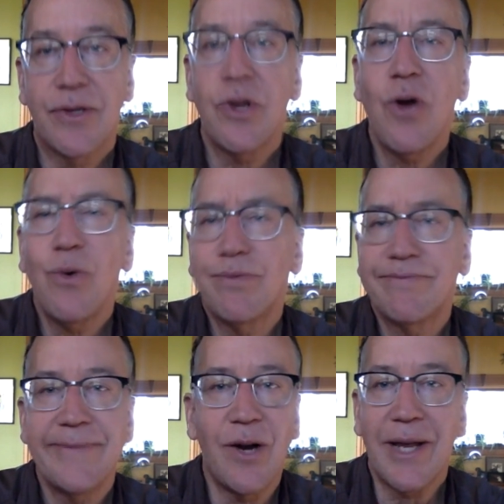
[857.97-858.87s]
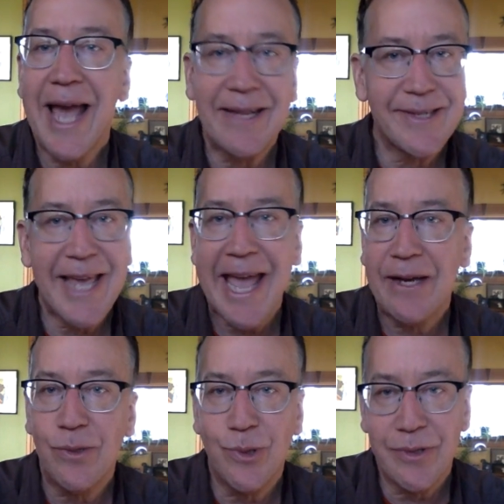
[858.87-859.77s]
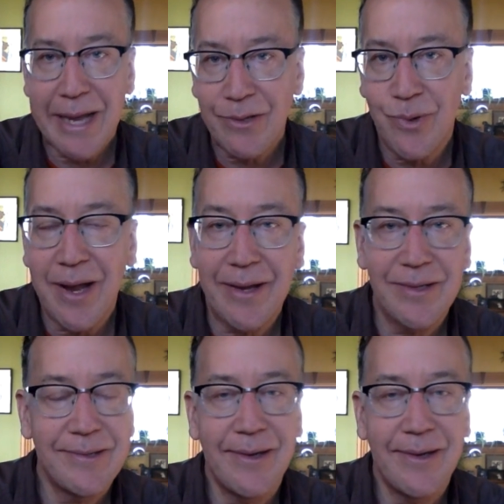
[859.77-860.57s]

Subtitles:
So no, CAT scan uses X-rays,